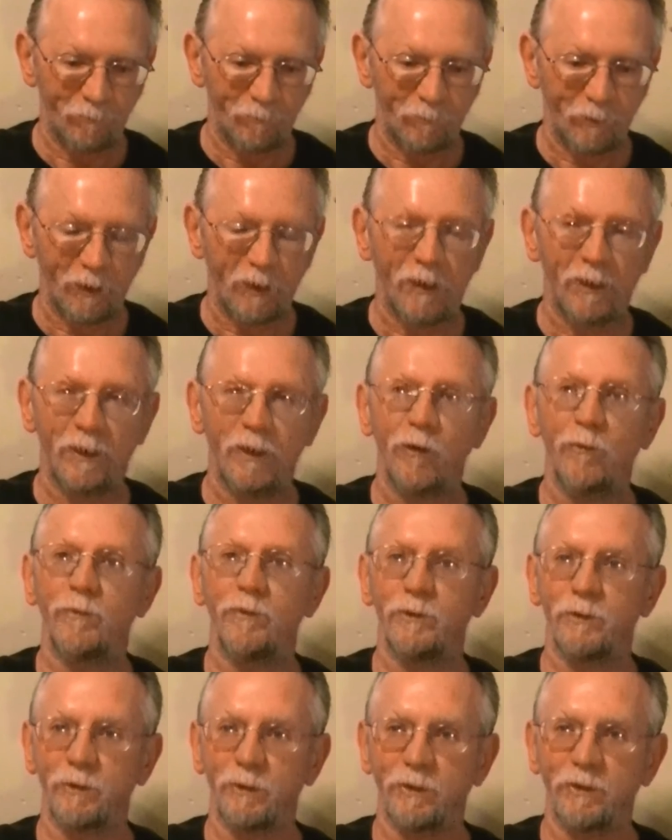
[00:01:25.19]
And I hope
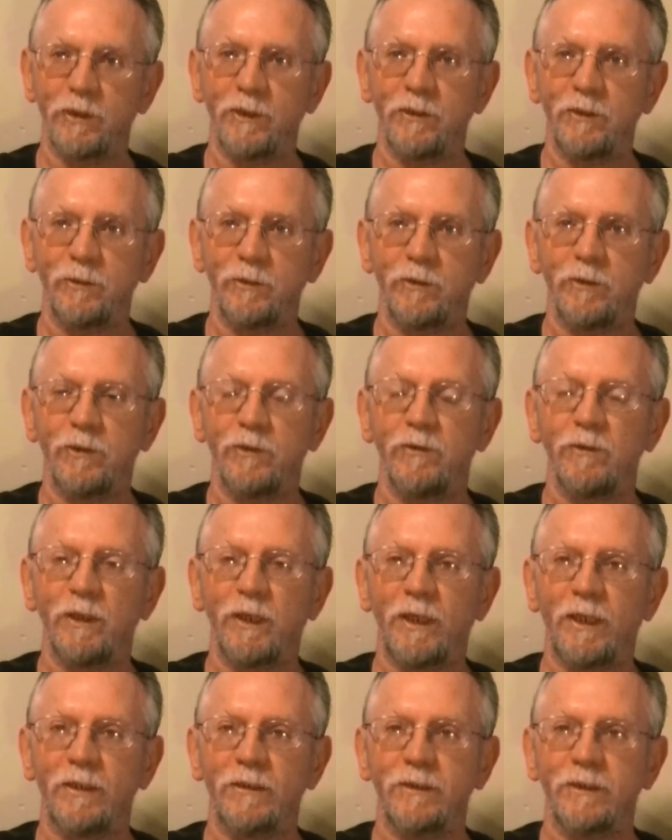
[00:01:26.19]
that you continue to do
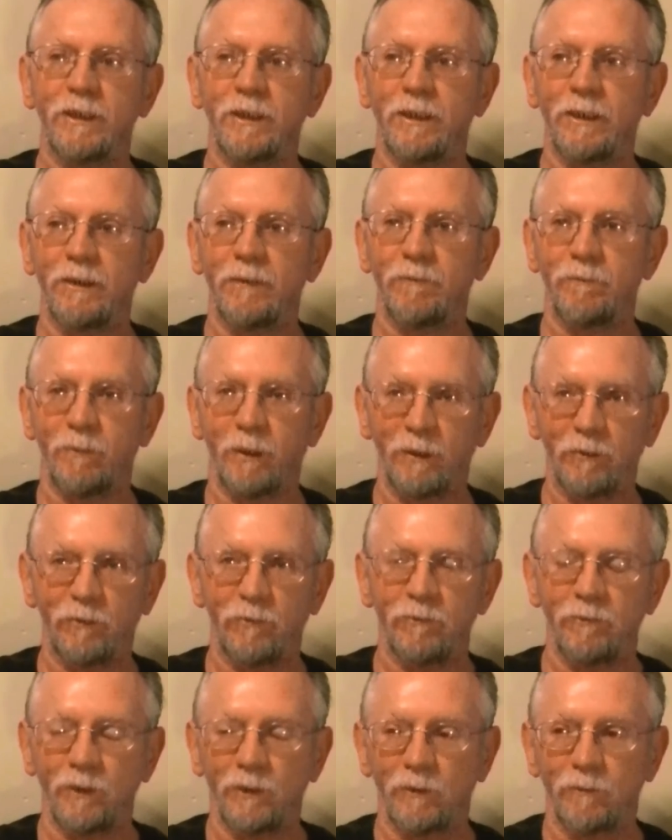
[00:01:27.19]
that, make,
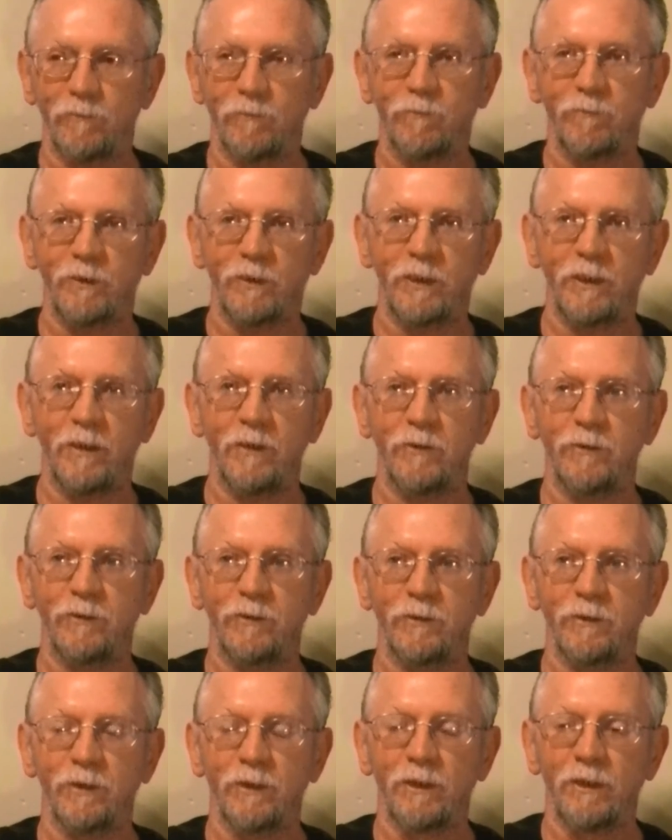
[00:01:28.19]
you know, videos
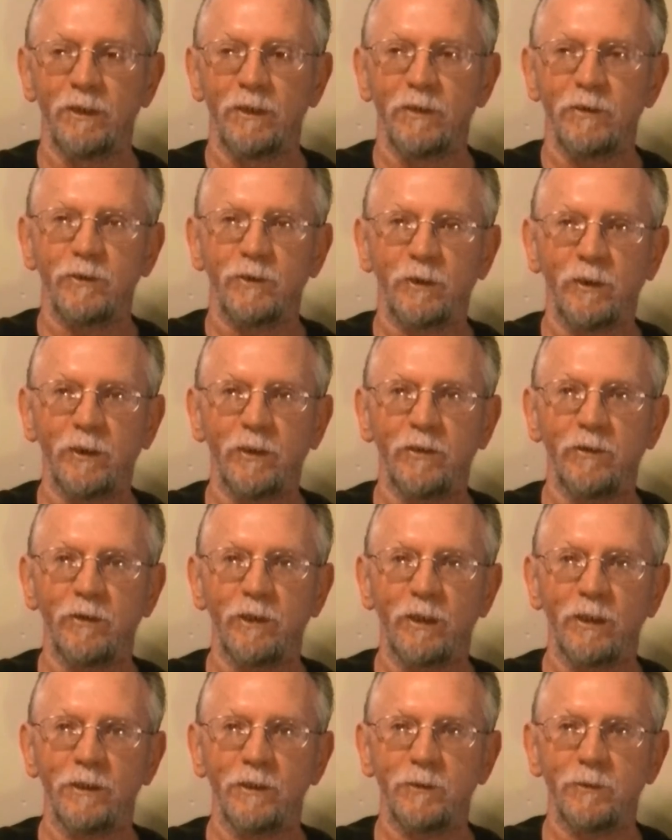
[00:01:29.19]
and sharing your
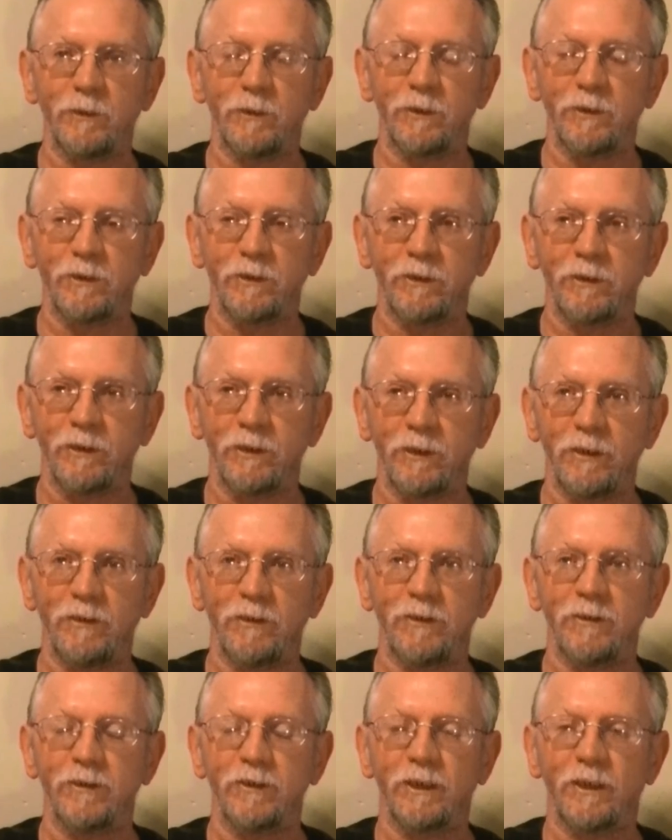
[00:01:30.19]
knowledge with us in
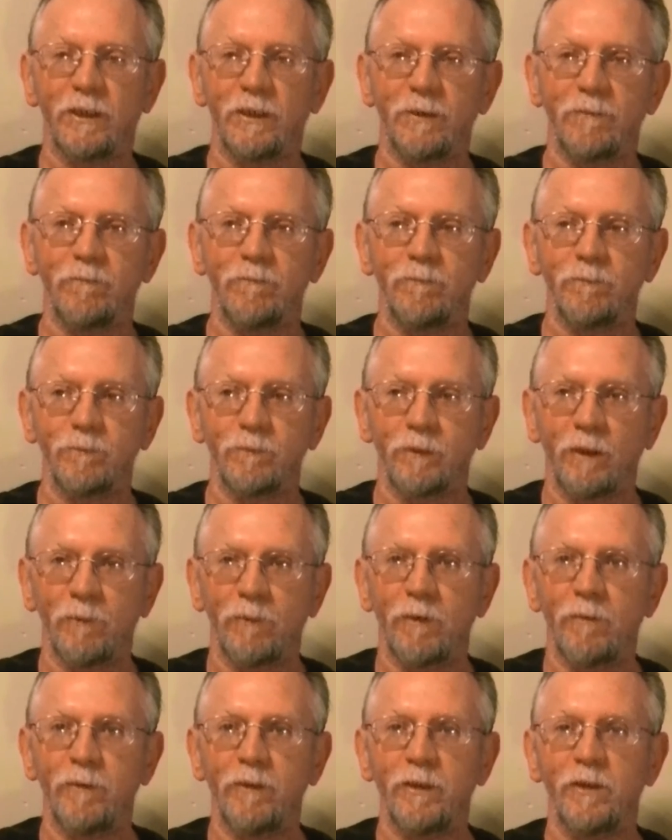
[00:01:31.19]
this
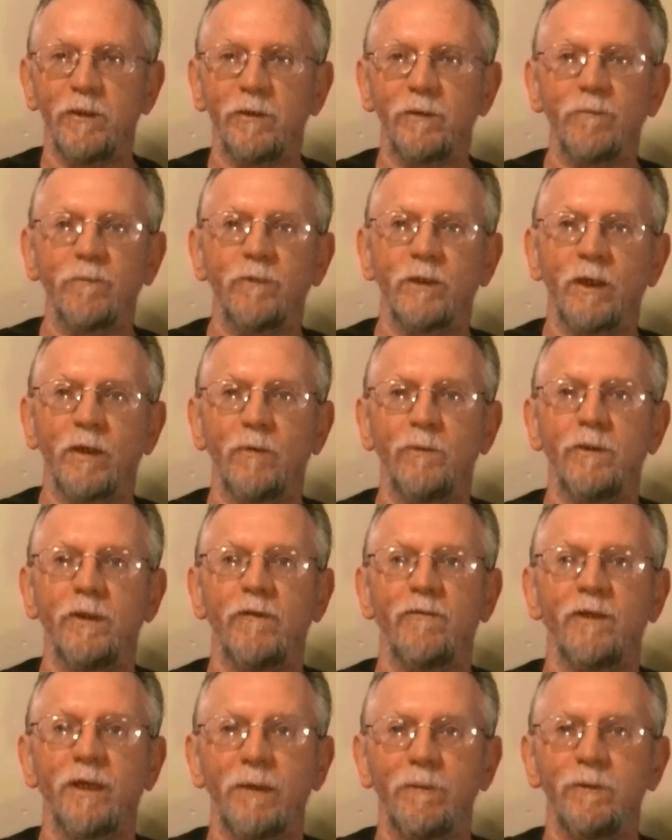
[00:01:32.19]
upcoming year. I hope you
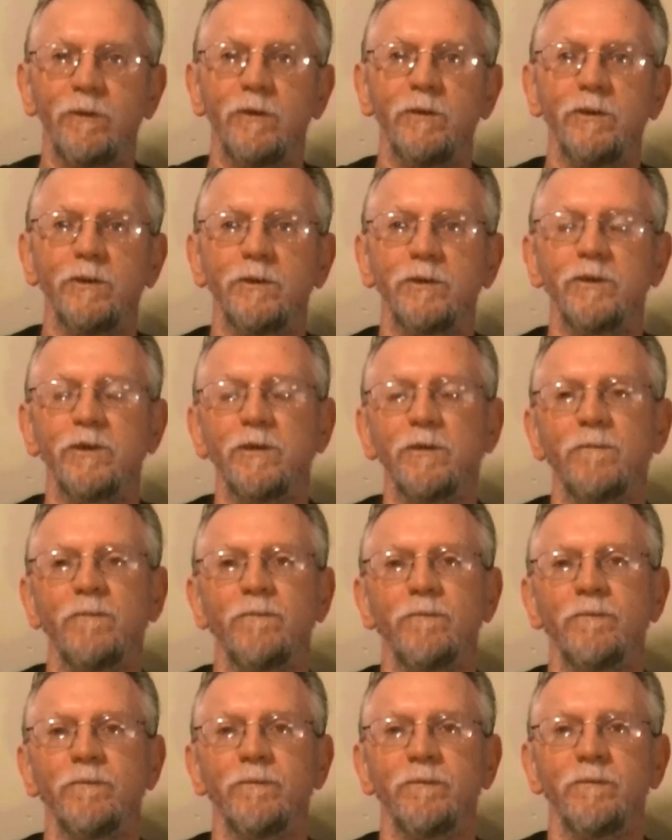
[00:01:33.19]
have a Happy New Year's too.
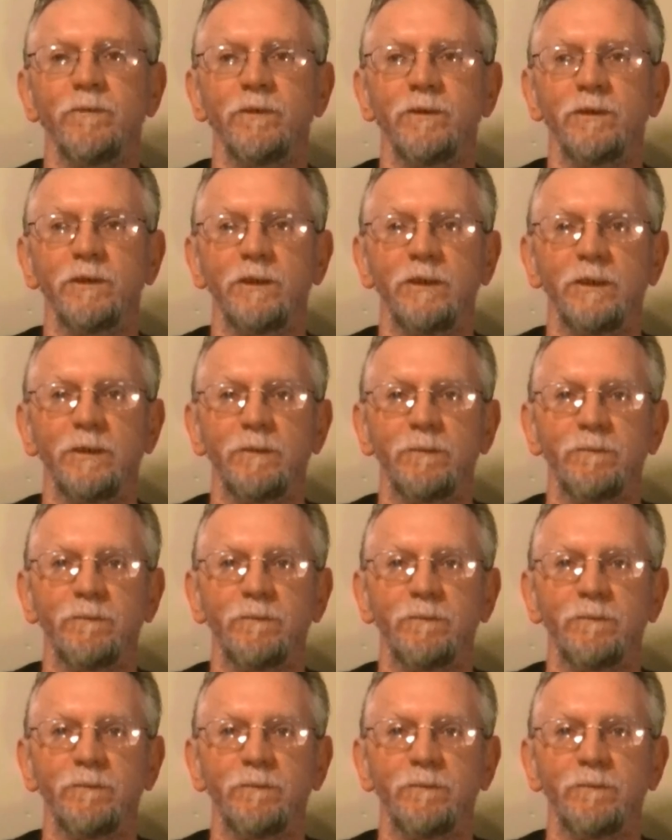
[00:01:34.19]
See ya.